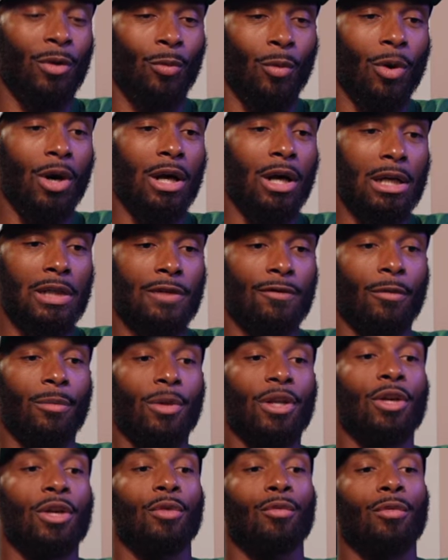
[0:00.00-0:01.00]
was for
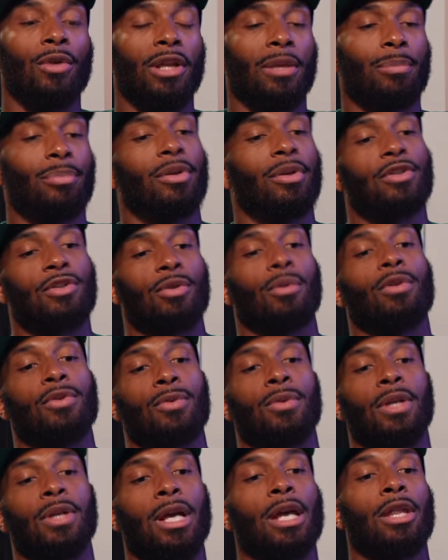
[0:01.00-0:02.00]
me to really put two and
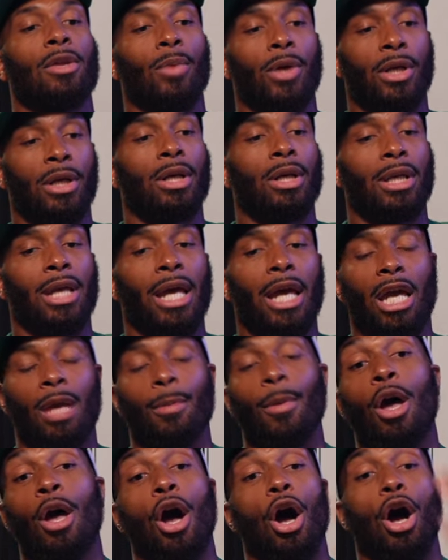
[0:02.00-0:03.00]
two together with Good Game,